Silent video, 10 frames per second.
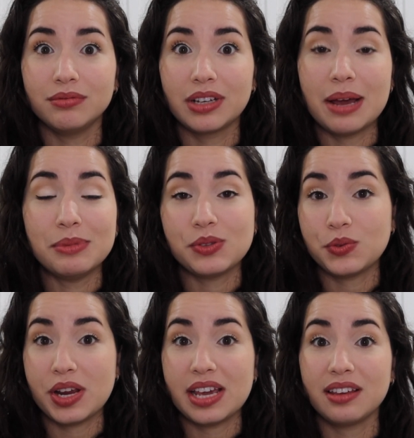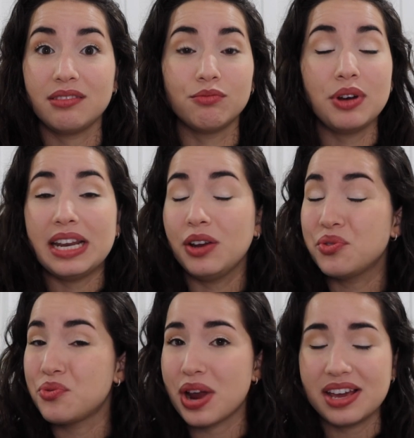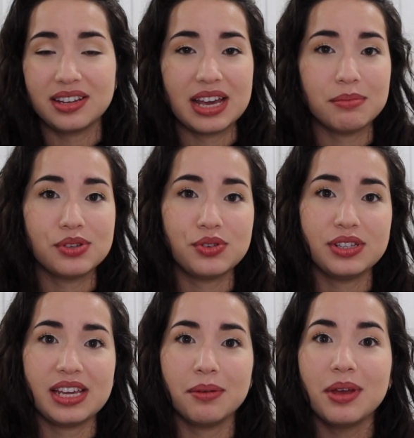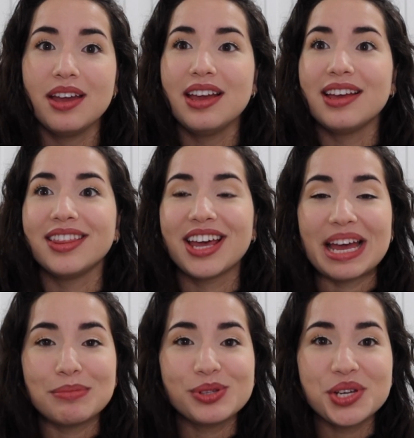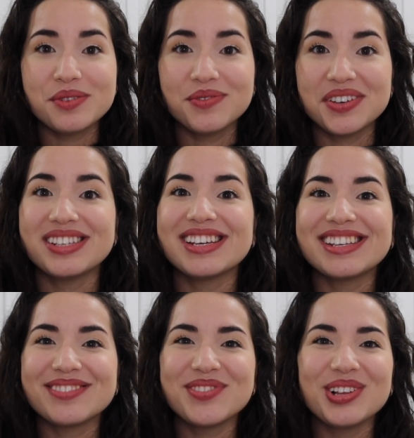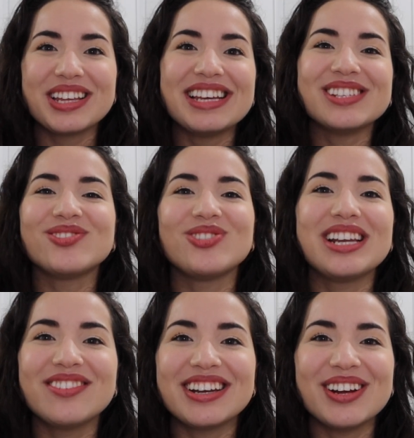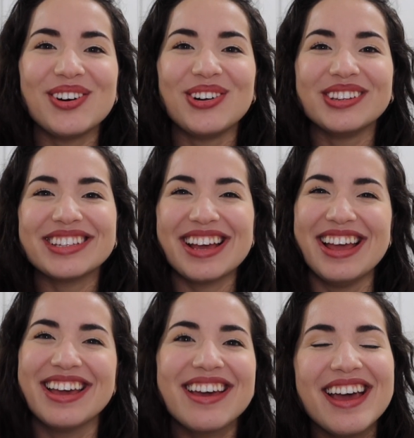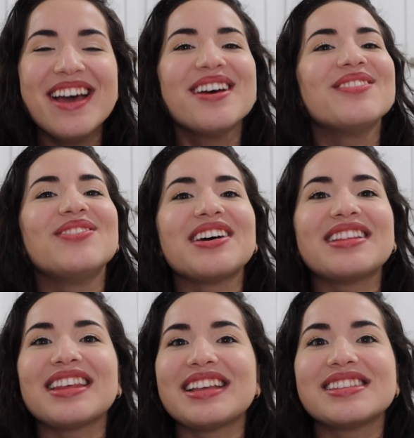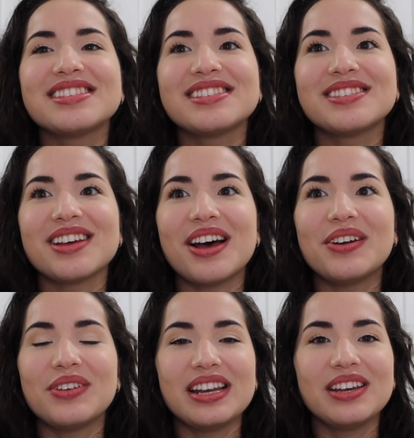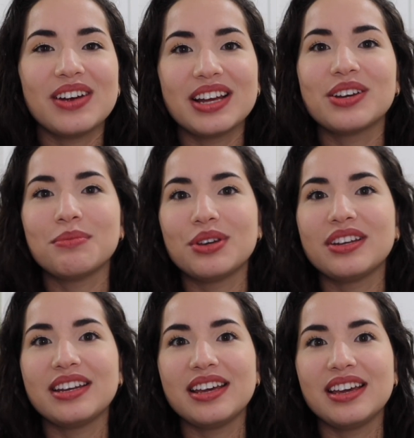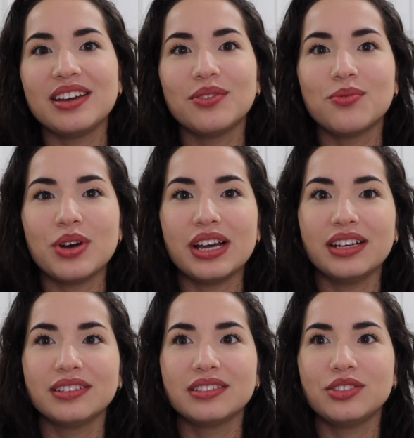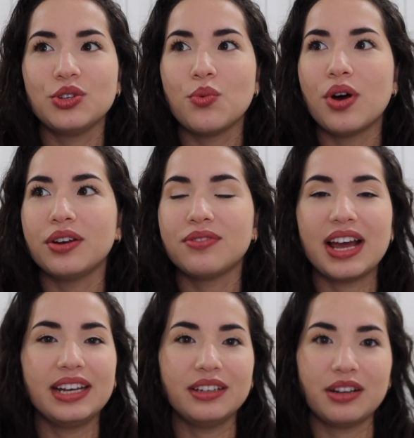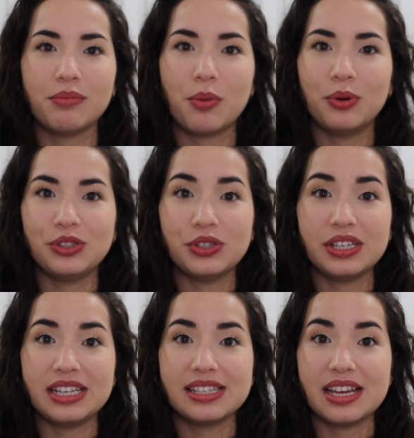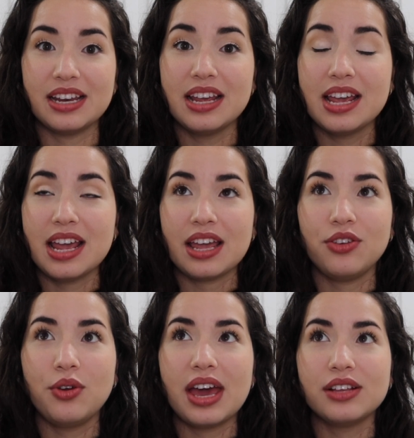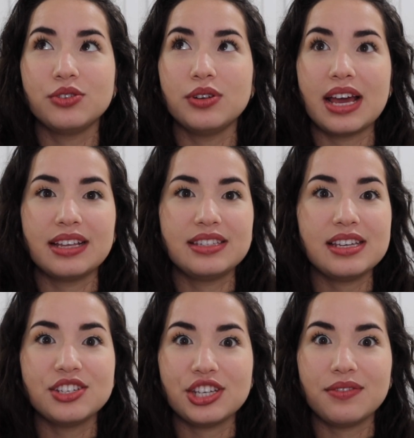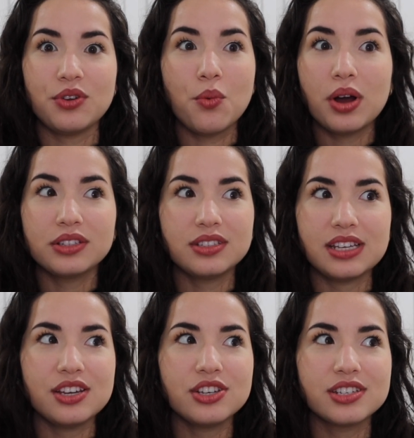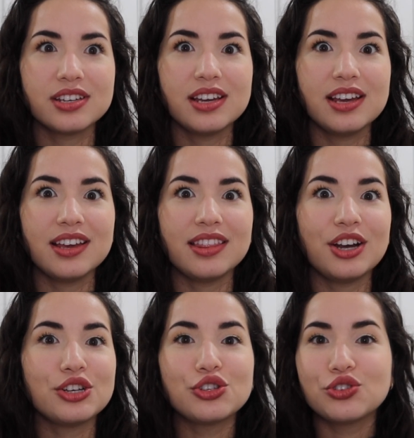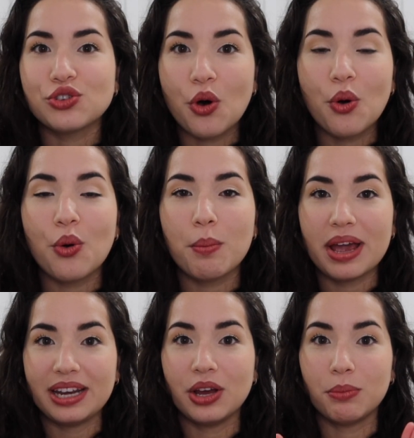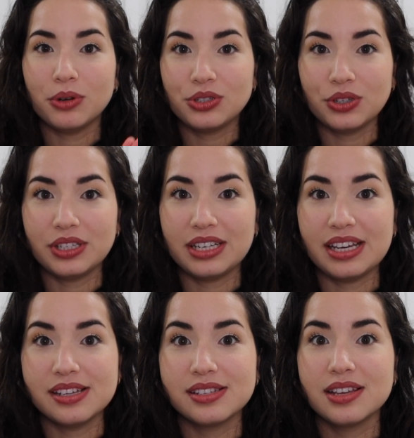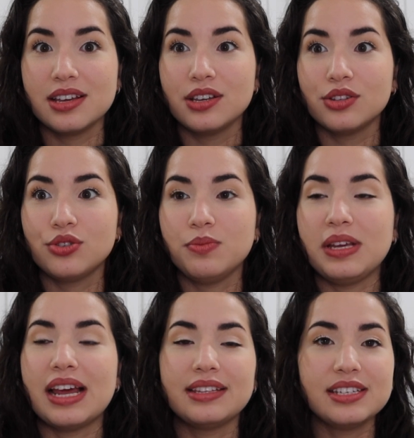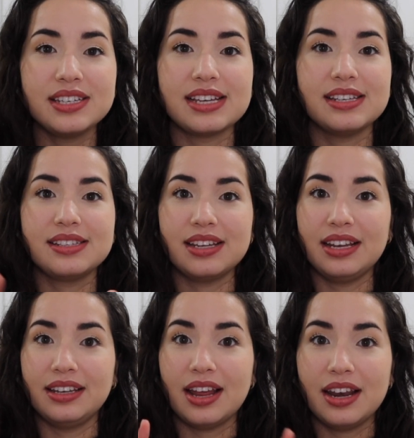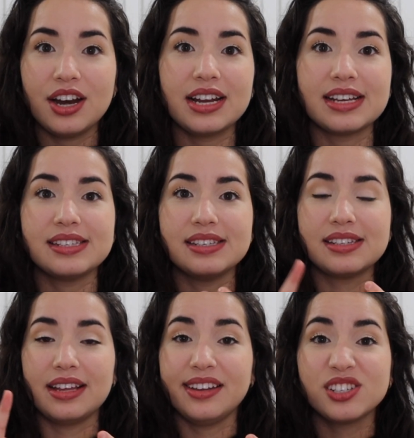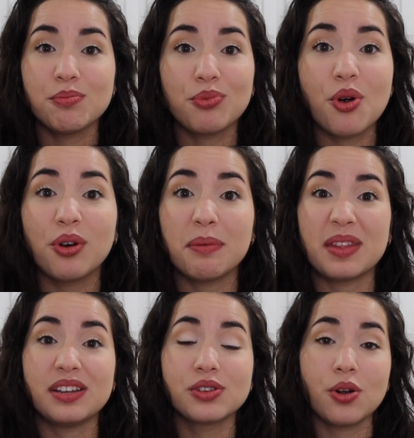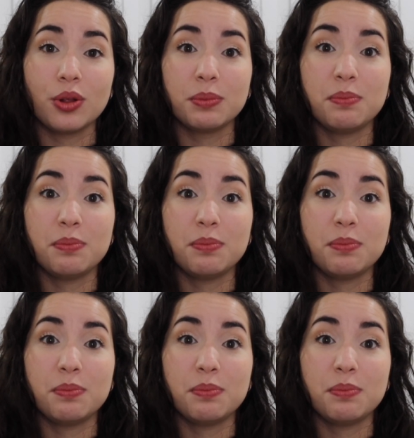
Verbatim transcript: chemistry, really great chemistry team. The chemistry and physics building is really old, but it's a really great community when you want to find opportunities, and you get to like teach. If you want to teach, there's so many opportunities to be like teaching assistant, learning assistant, there's a program that is called